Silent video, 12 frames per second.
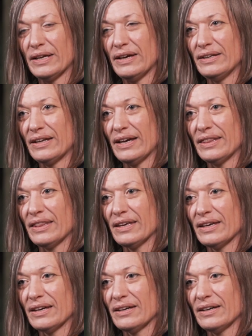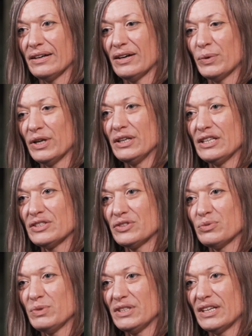And I think what needs
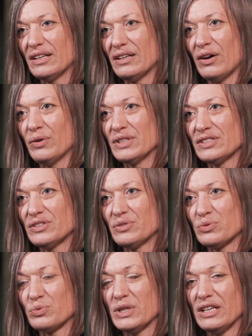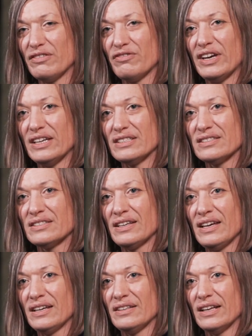to be done now is to really face
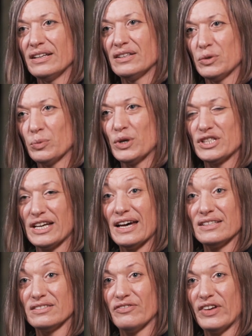that water has a